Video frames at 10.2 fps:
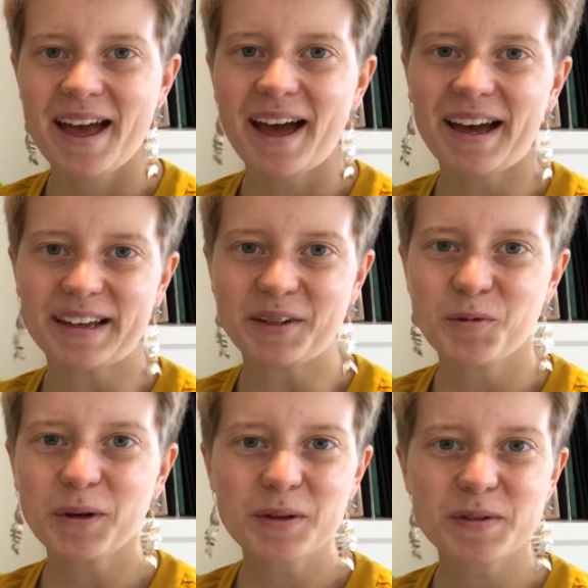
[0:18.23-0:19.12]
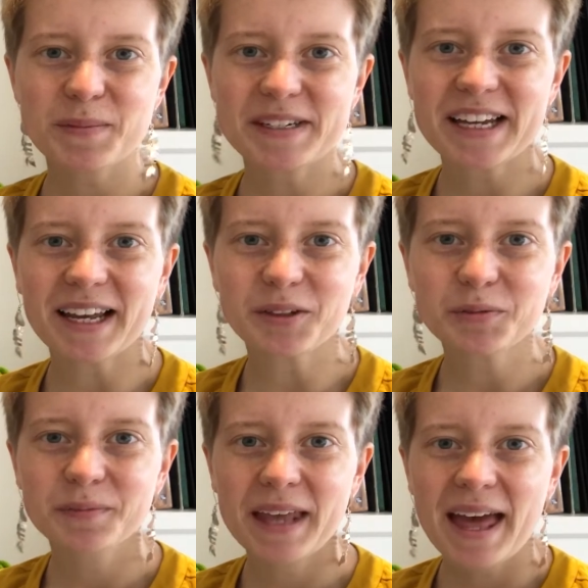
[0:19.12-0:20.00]
Hi, welcome to my channel
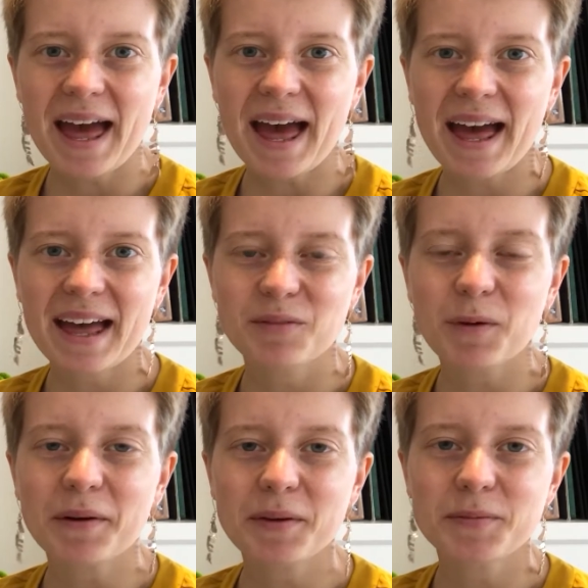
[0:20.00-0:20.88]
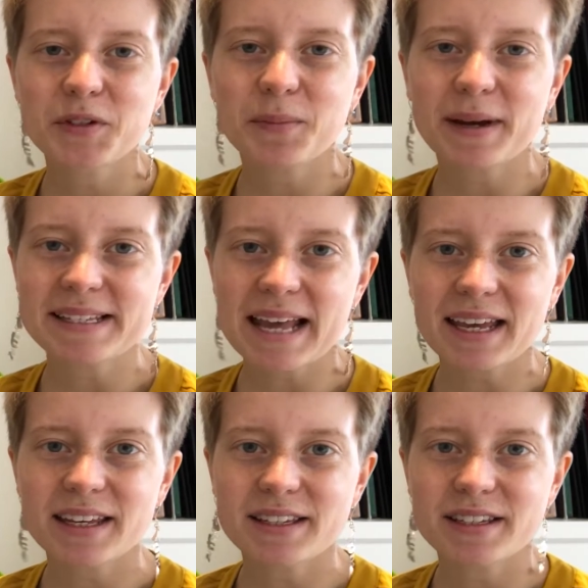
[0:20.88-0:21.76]
and welcome to my
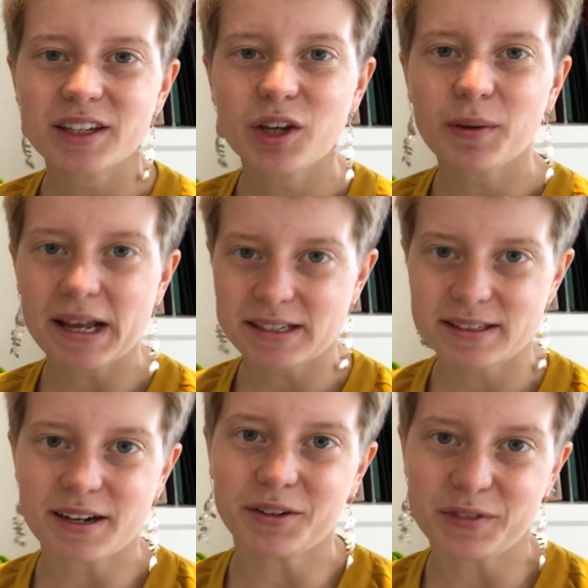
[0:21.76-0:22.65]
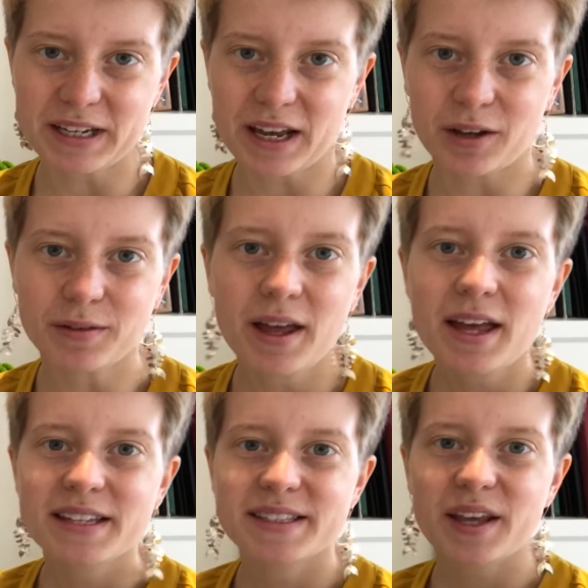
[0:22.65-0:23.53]
second Q&A style video.
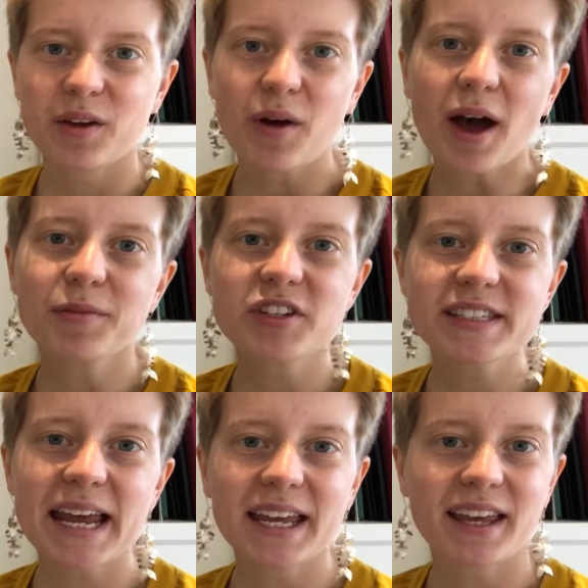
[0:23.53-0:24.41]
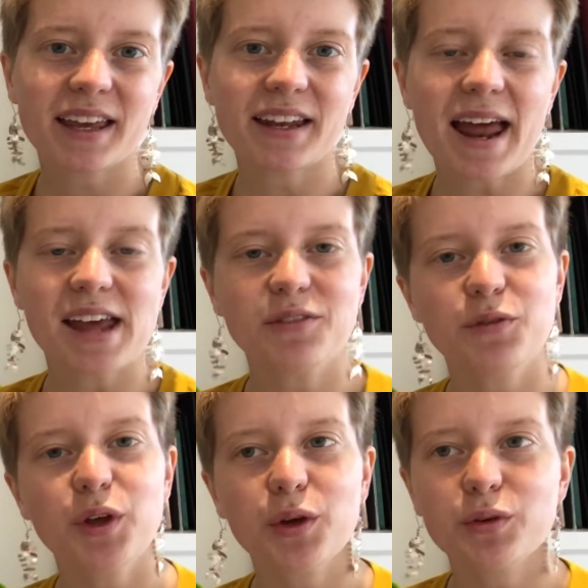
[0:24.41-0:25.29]
So I've just taken a
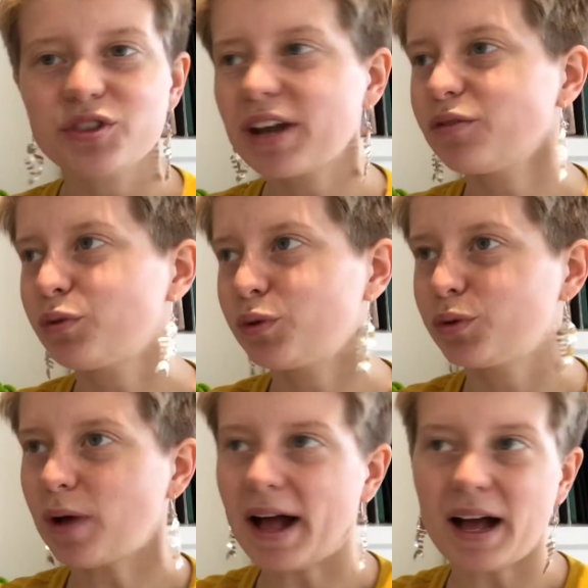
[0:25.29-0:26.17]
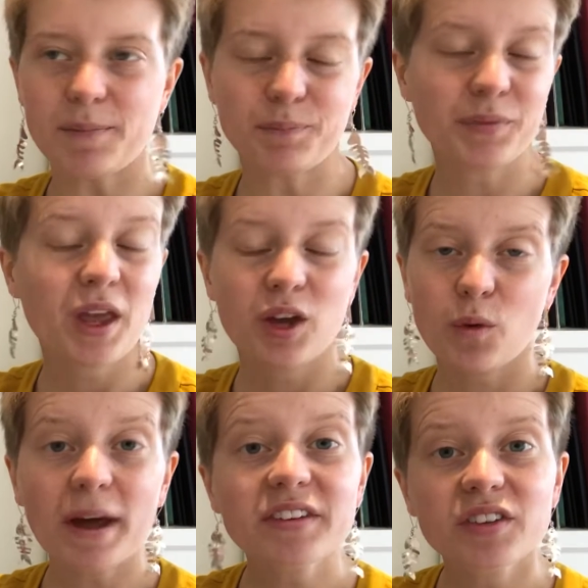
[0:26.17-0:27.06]
few general
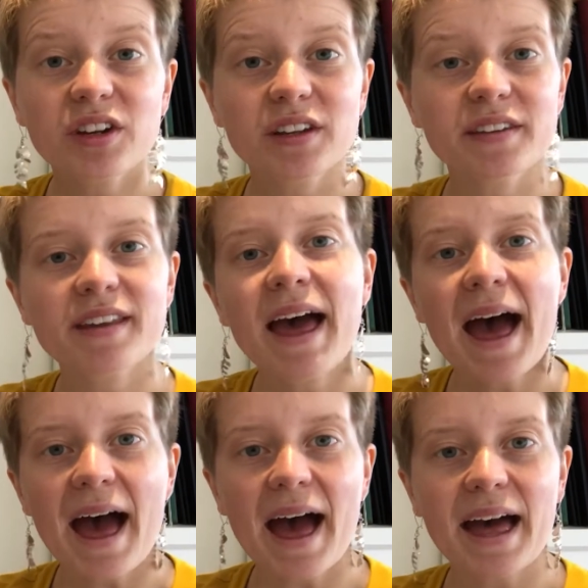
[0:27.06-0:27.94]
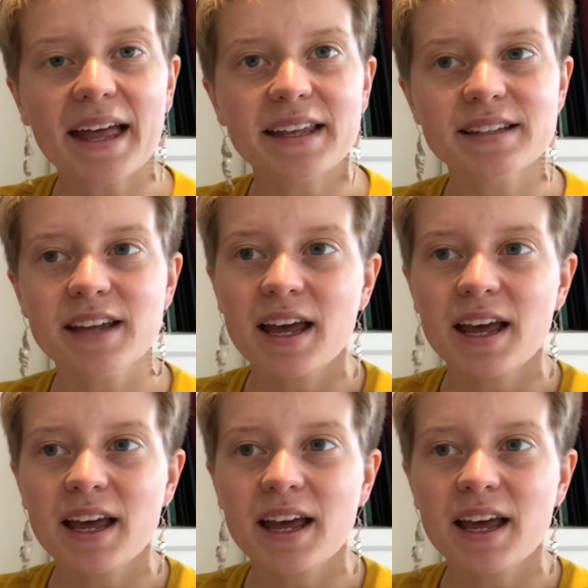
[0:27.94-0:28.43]
questions and